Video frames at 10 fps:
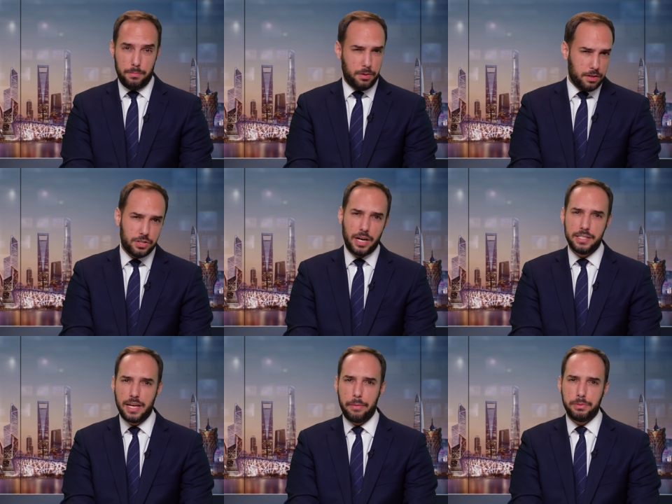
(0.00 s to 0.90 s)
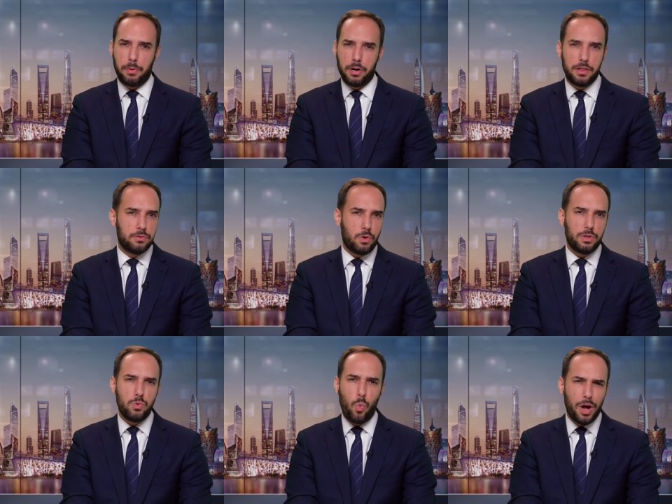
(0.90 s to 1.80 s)
But at the Chinese Communist Party, there's
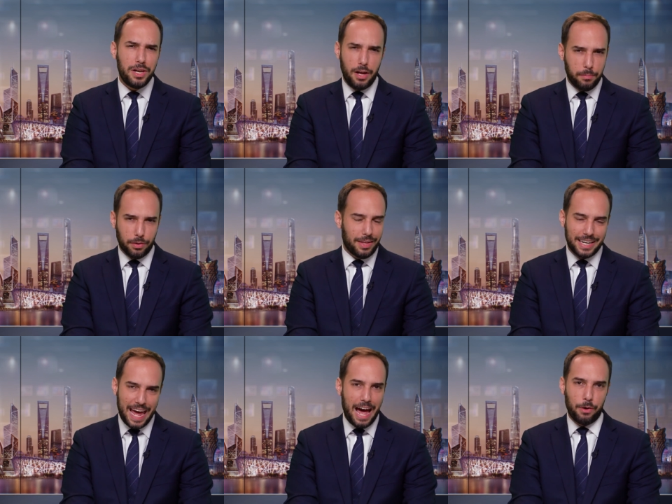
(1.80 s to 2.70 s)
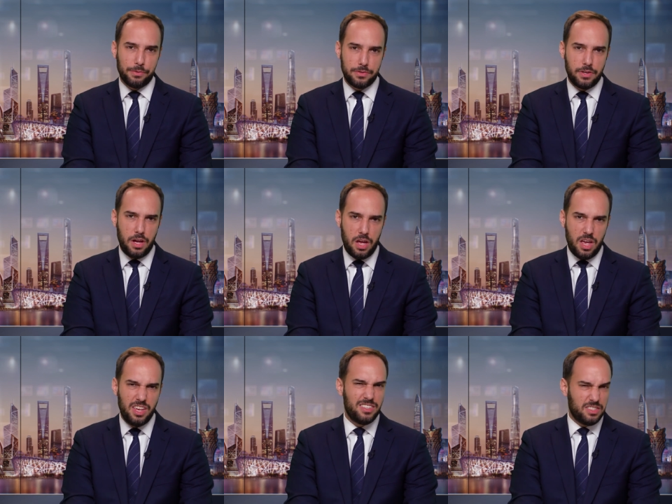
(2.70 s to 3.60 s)
only one number that counts.
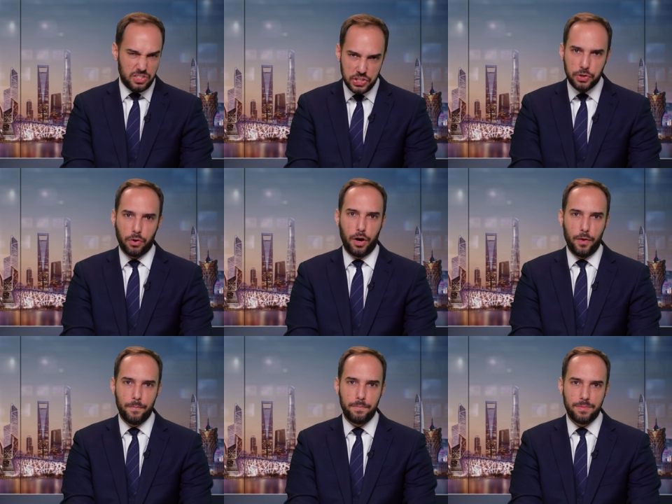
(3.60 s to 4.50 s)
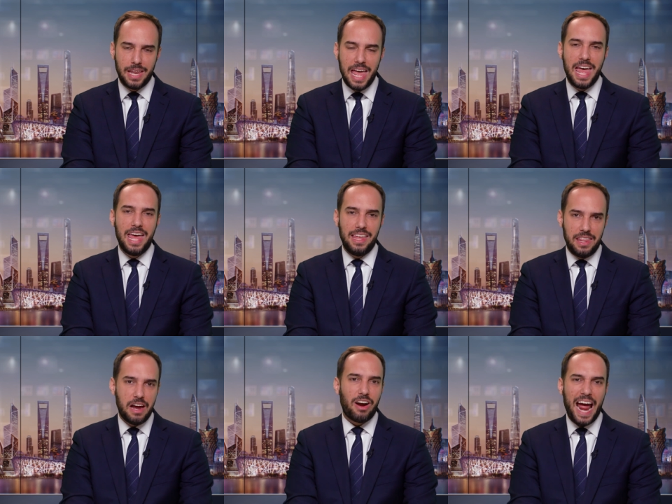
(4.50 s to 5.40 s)
Zero.
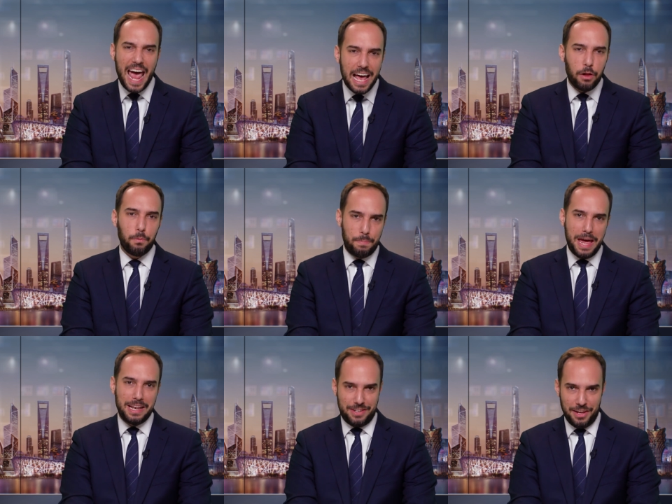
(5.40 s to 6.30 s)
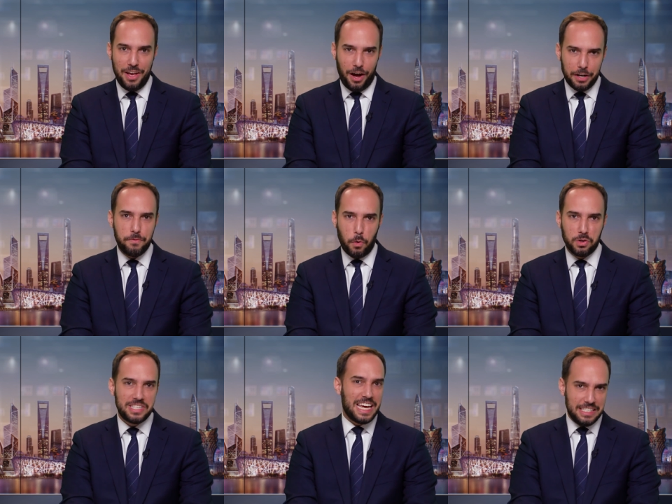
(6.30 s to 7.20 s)
They're hell-bent on
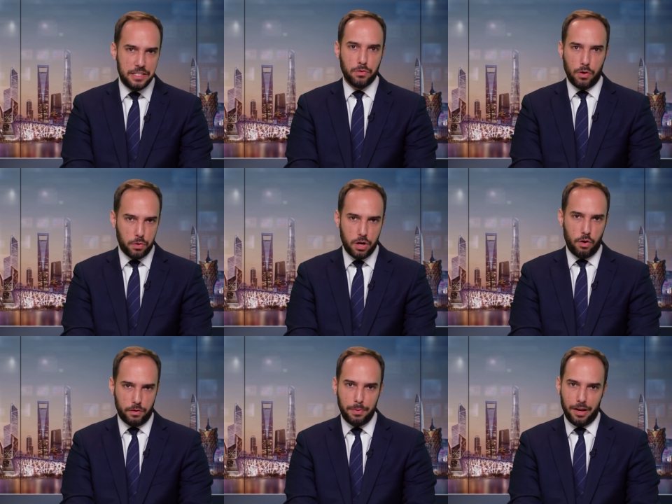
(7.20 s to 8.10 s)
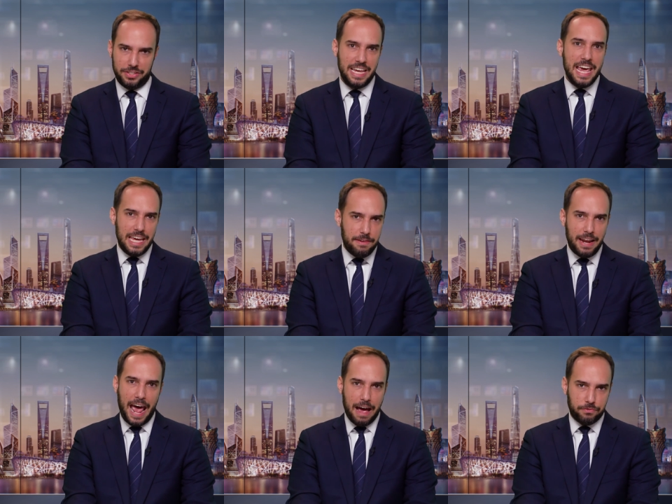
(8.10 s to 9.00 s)
enforcing a zero COVID policy, even
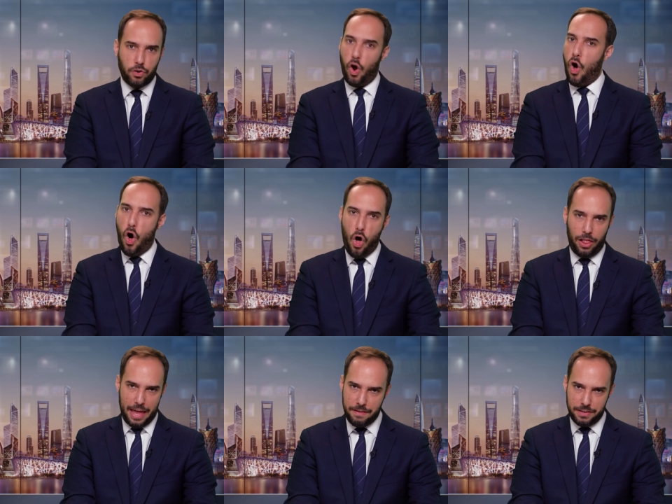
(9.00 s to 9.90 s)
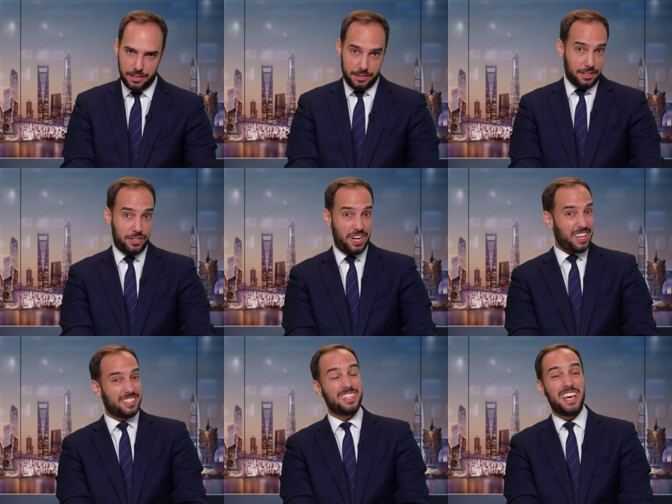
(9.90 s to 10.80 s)
after all evidence
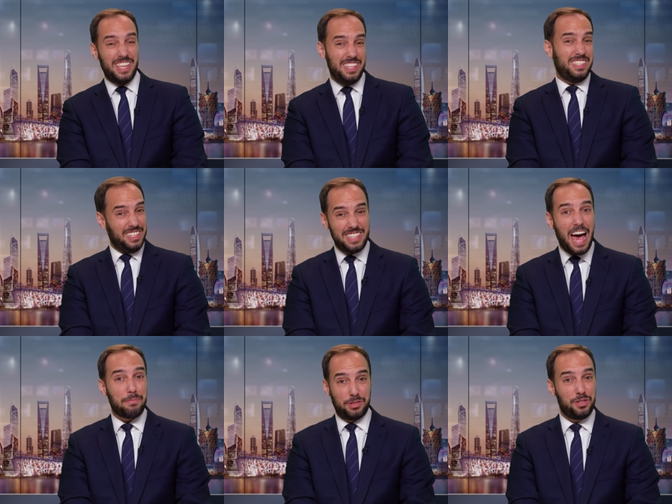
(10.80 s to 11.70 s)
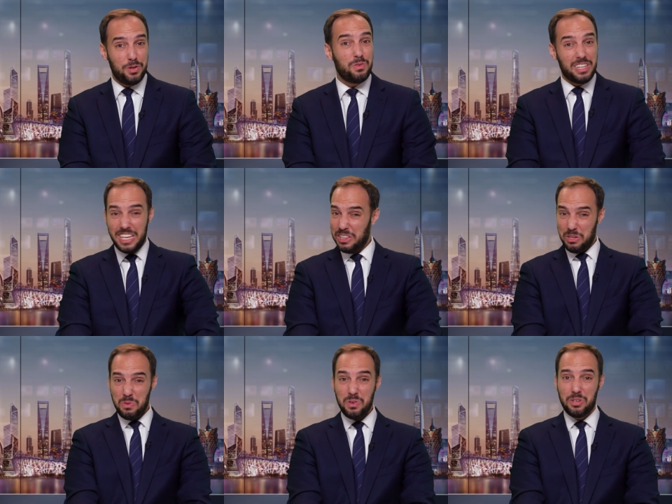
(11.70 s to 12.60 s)
suggests this is absolutely
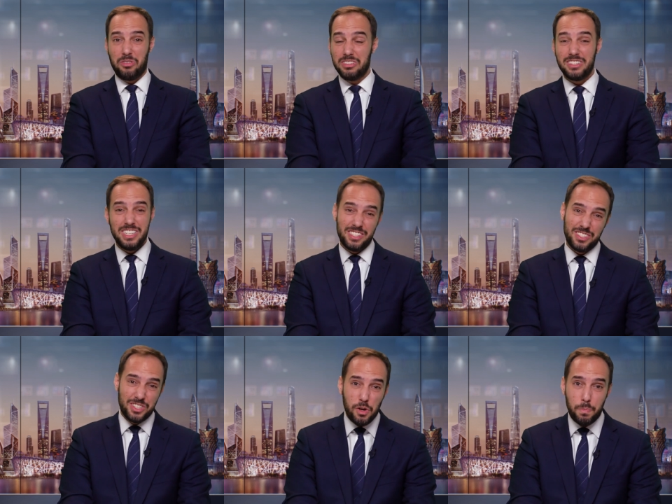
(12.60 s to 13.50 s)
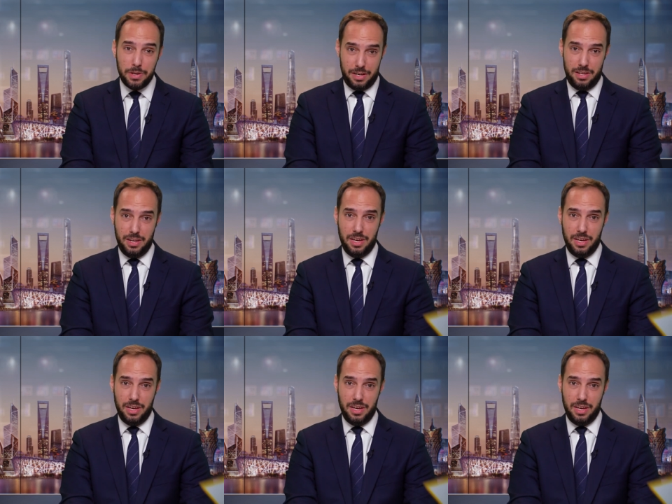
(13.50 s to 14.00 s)
ludicrously stupid.